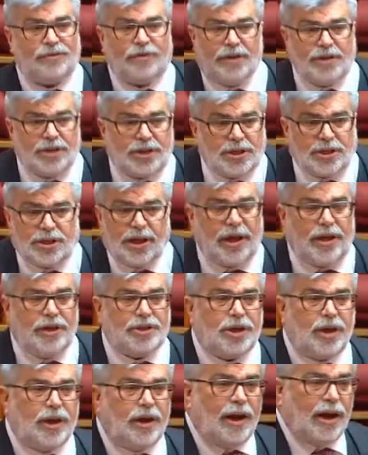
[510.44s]
for instance, in
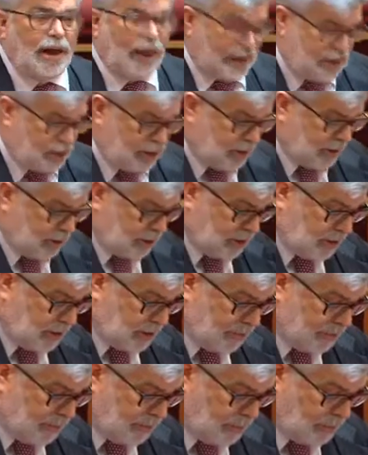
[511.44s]
internal elections.